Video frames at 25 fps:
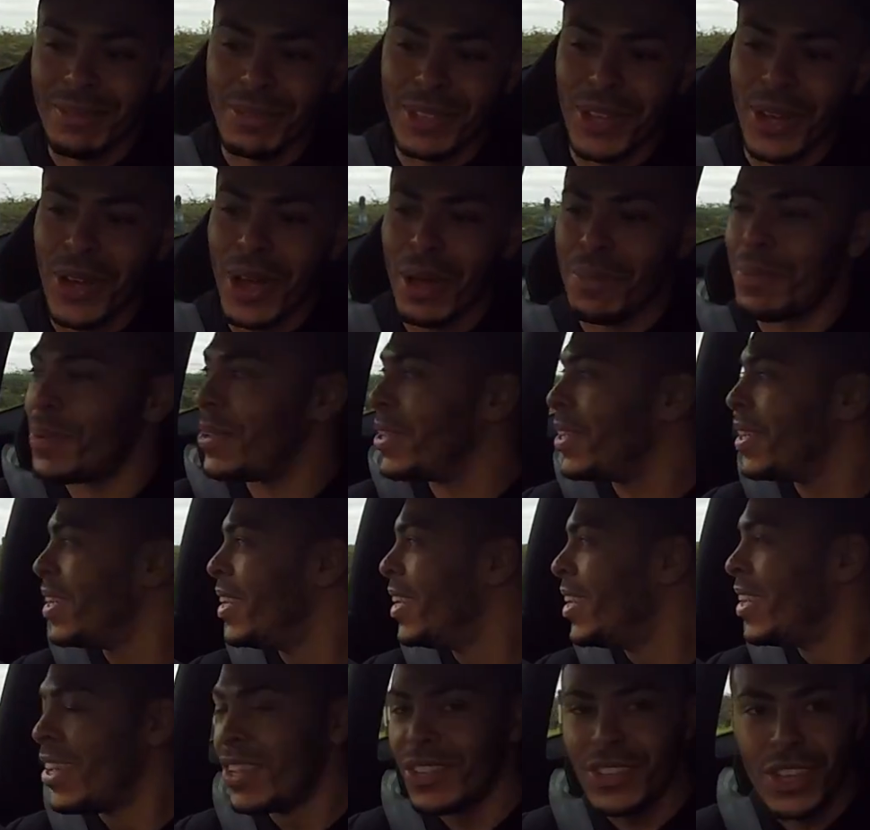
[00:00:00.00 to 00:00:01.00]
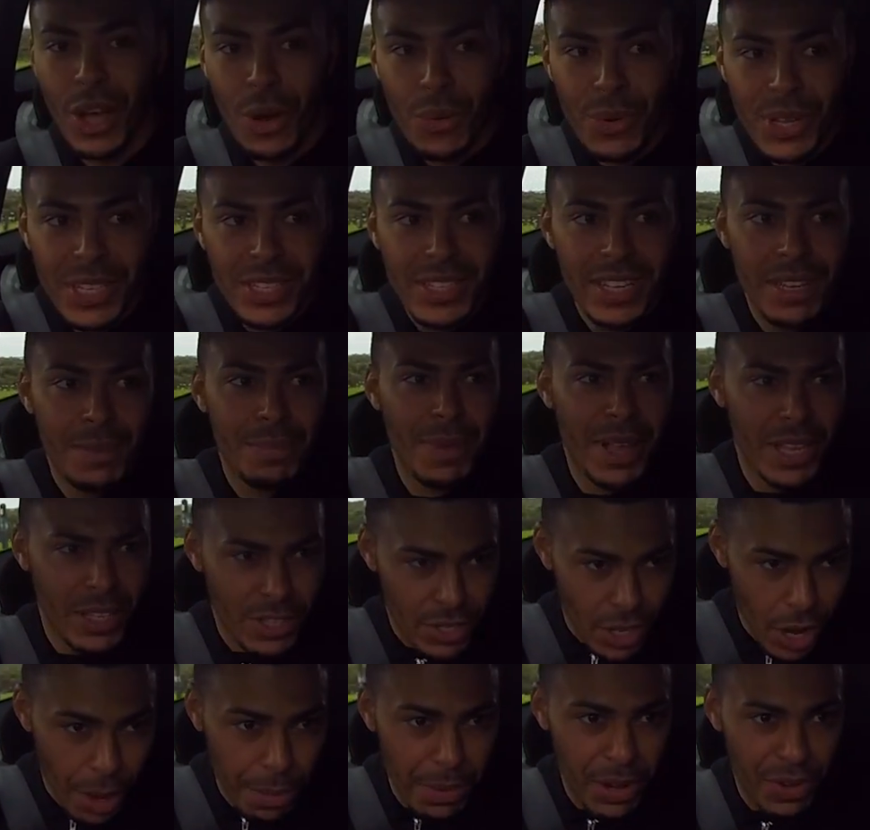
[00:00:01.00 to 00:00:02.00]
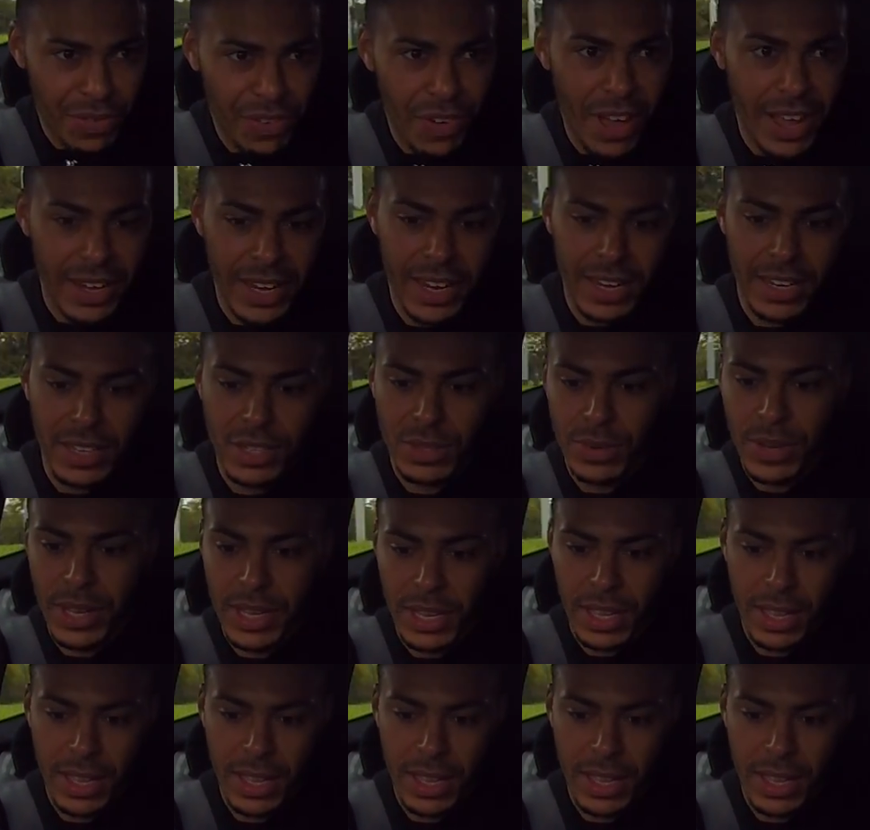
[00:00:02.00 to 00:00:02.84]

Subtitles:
I'm so happy. So are we still in Mexico? So I'm gonna fly down this way.